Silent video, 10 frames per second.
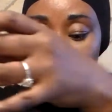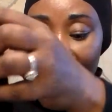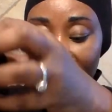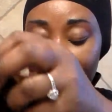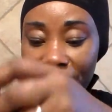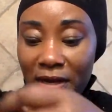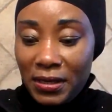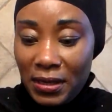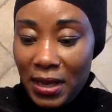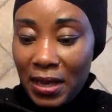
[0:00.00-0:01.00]
My
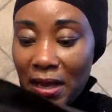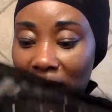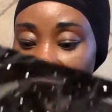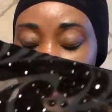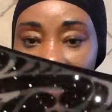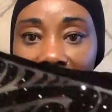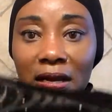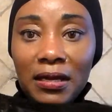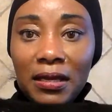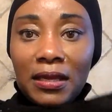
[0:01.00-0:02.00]
friend
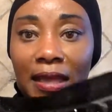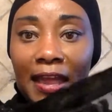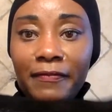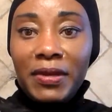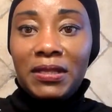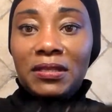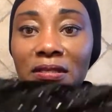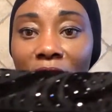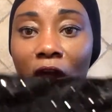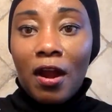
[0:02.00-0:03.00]
Aaliyah gave me
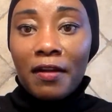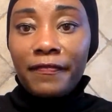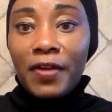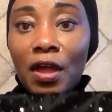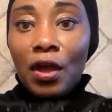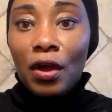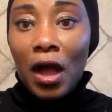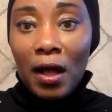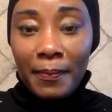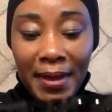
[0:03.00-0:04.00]
this scarf
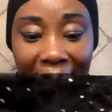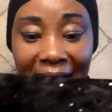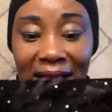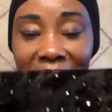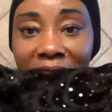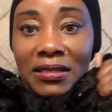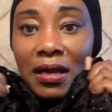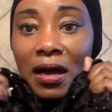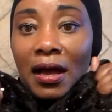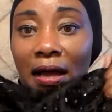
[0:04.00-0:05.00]
as
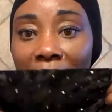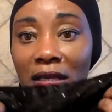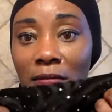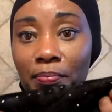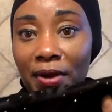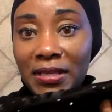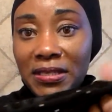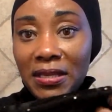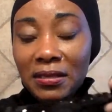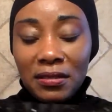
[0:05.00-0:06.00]
an Eid
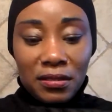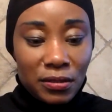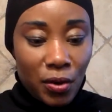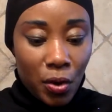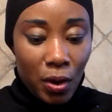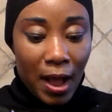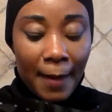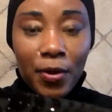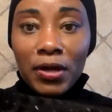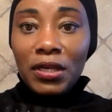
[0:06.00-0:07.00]
present, so
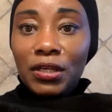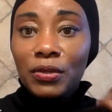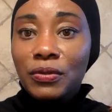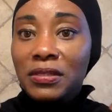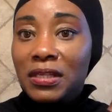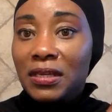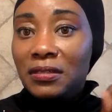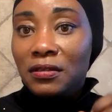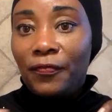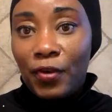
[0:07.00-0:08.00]
I'm gonna use
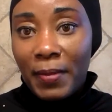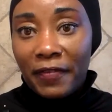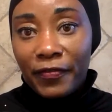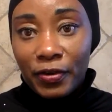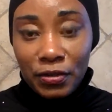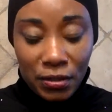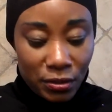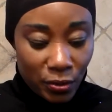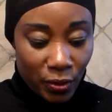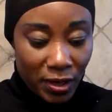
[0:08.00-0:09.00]
this for my first
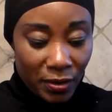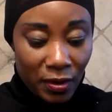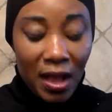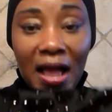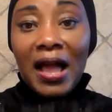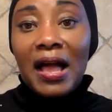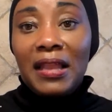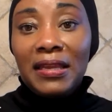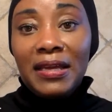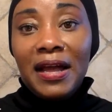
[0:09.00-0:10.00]
tutorial.
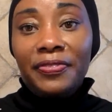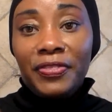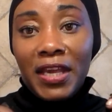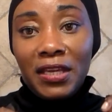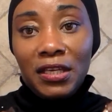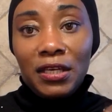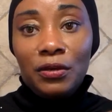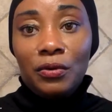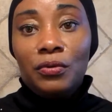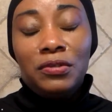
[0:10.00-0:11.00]
Aaliyah, thank
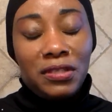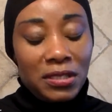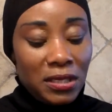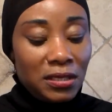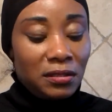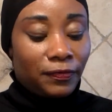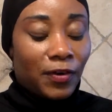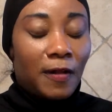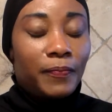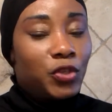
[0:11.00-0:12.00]
you. She is
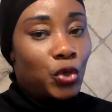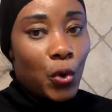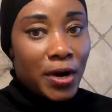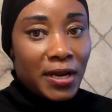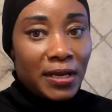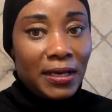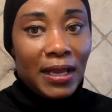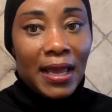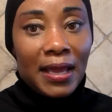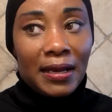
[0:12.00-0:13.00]
from
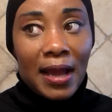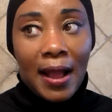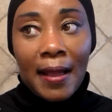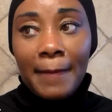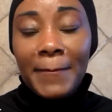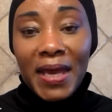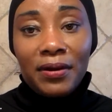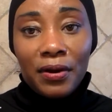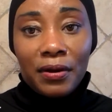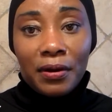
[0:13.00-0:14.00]
Jordan, and I
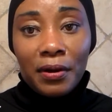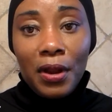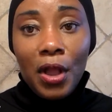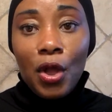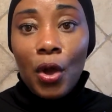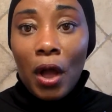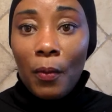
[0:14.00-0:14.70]
met her